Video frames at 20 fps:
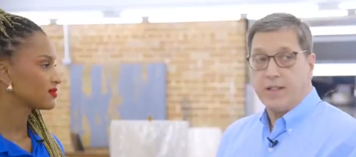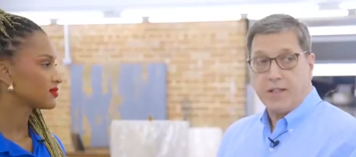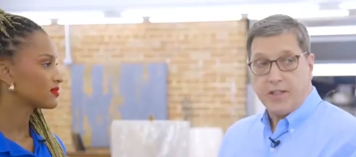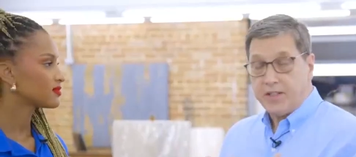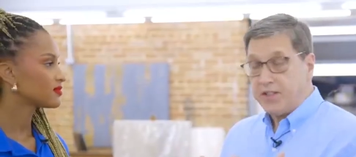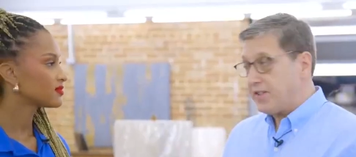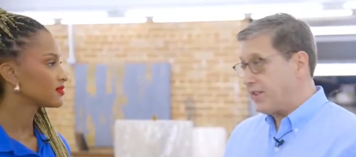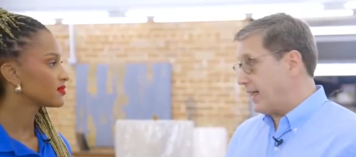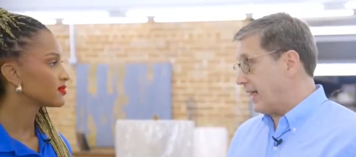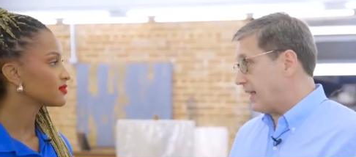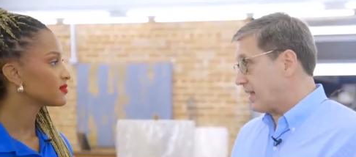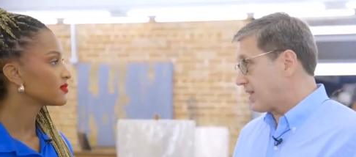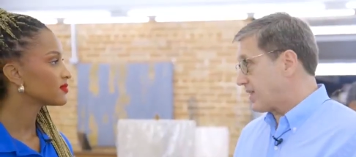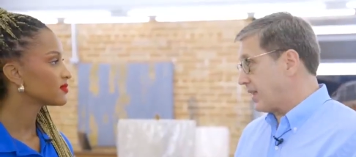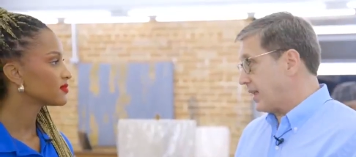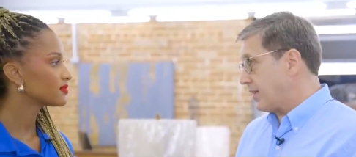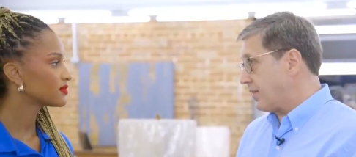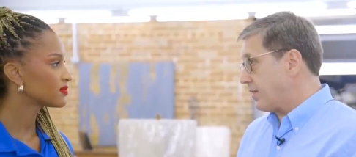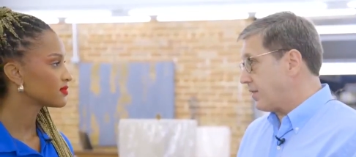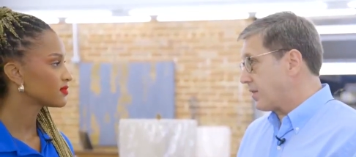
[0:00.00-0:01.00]
Speaker 1: here at
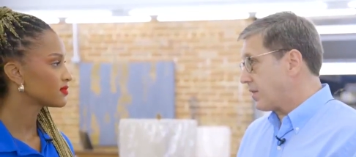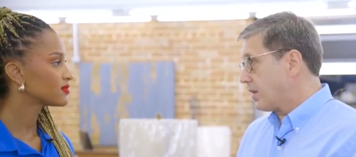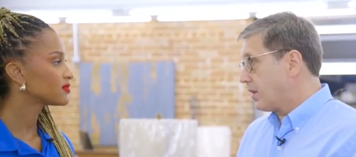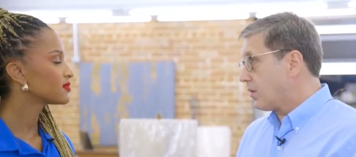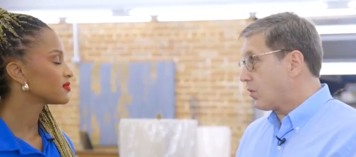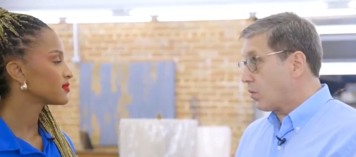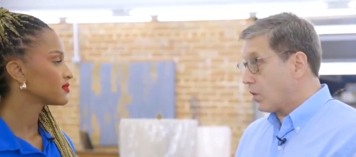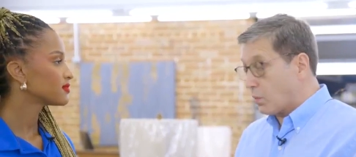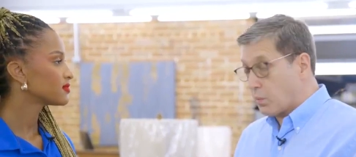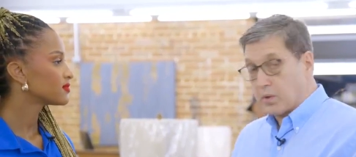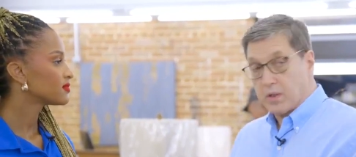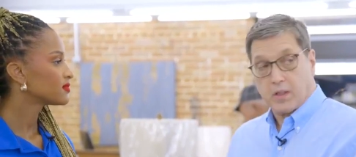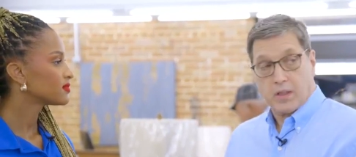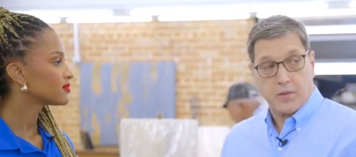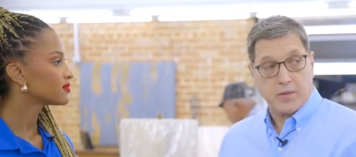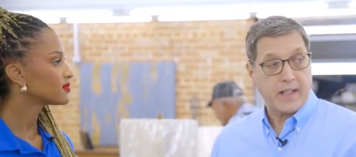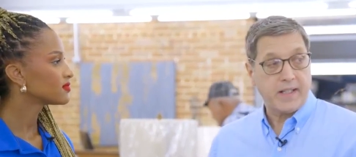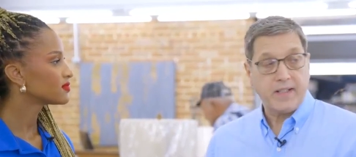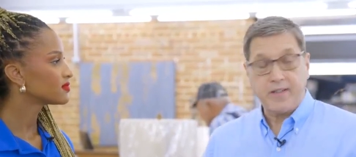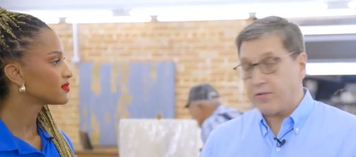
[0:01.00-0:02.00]
Alexander's, where we're
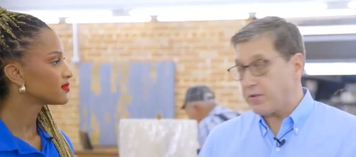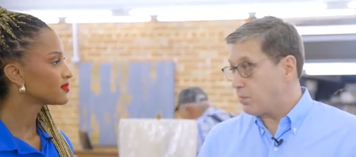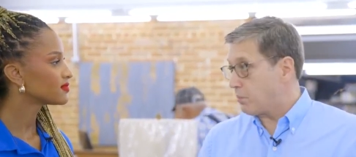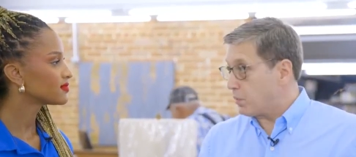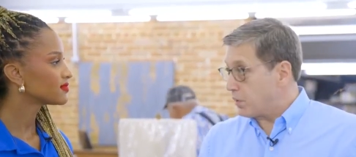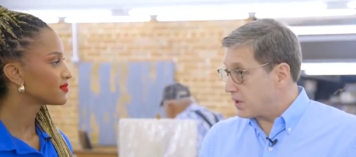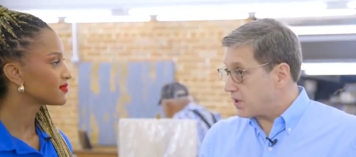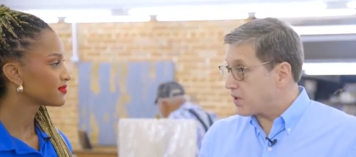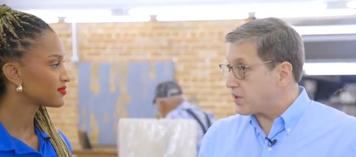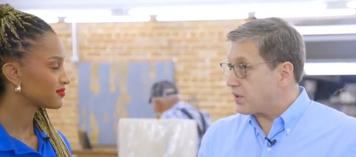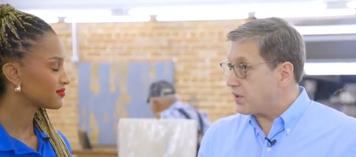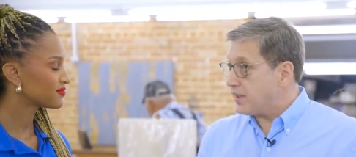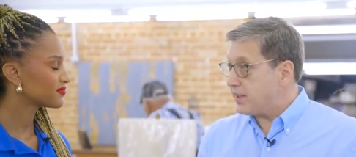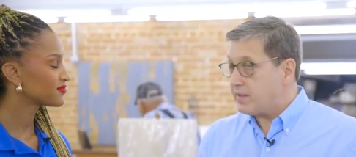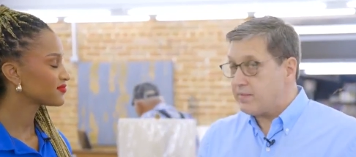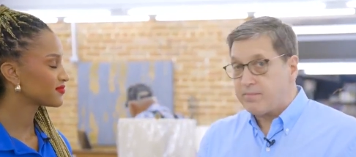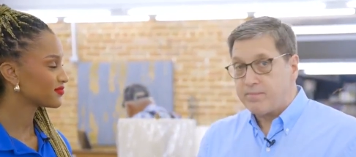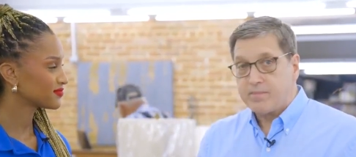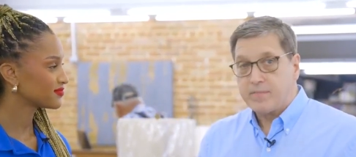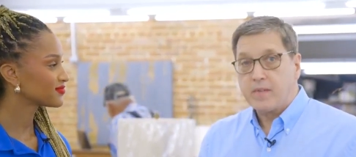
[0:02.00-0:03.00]
located on the Brick
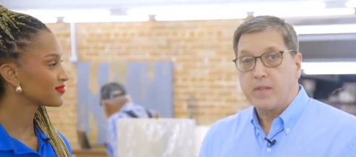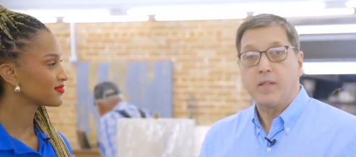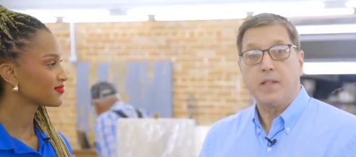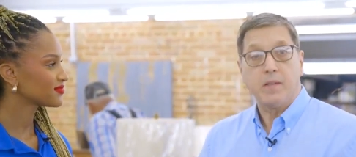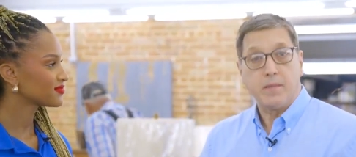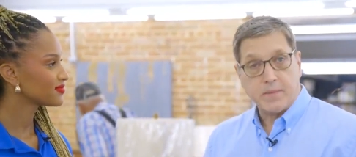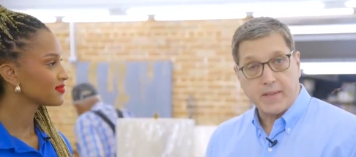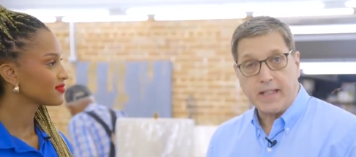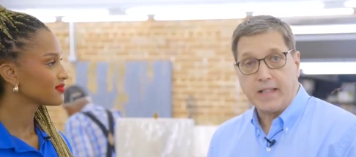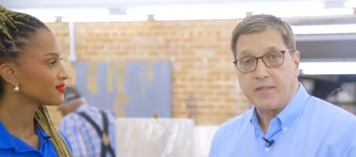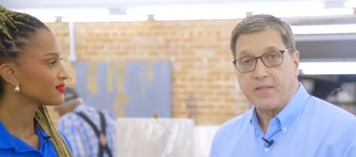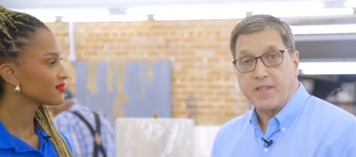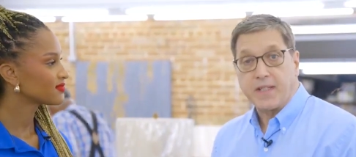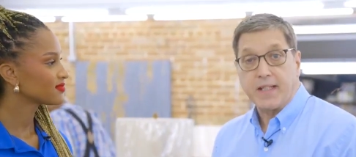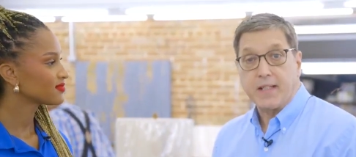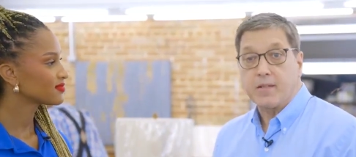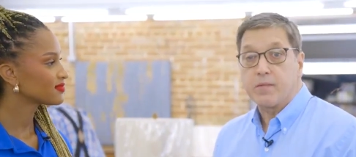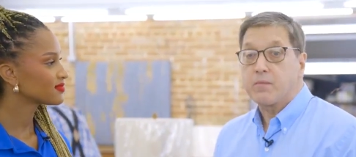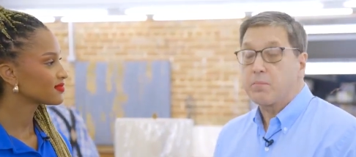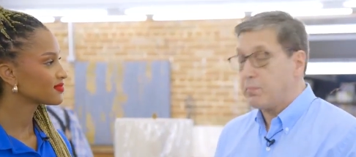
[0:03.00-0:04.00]
Street in
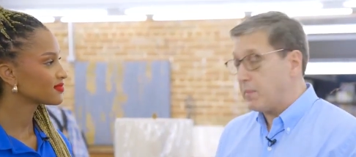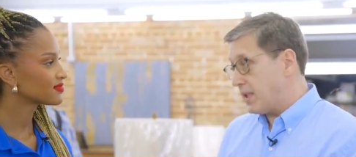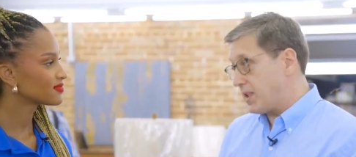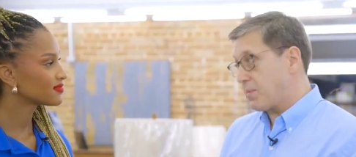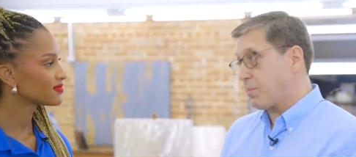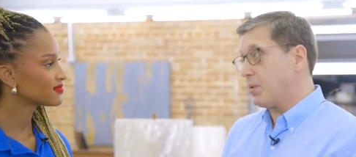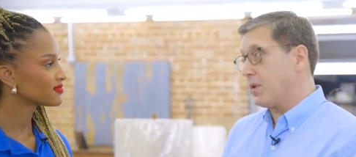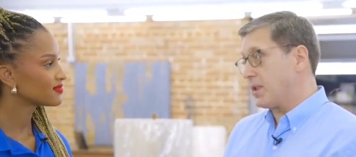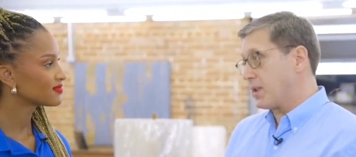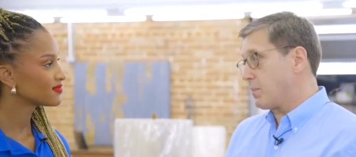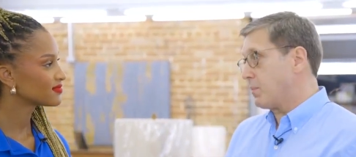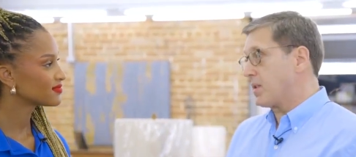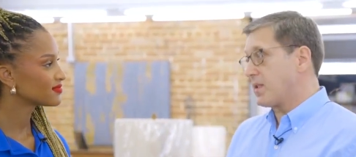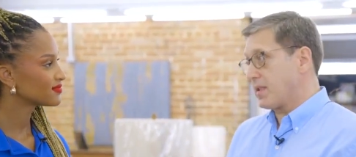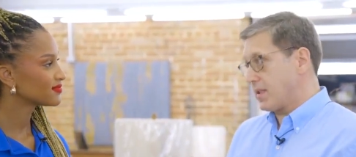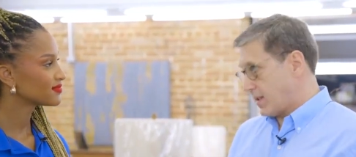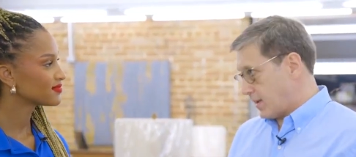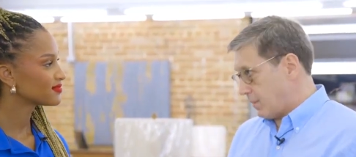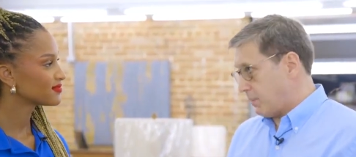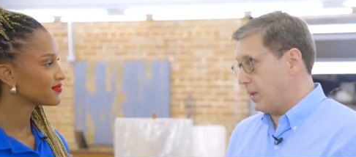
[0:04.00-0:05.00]
downtown Bay Springs,
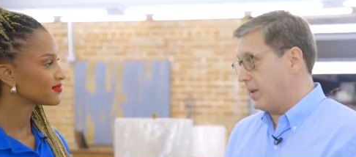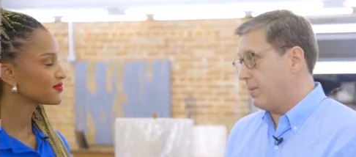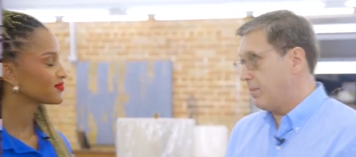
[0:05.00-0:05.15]
Mississippi.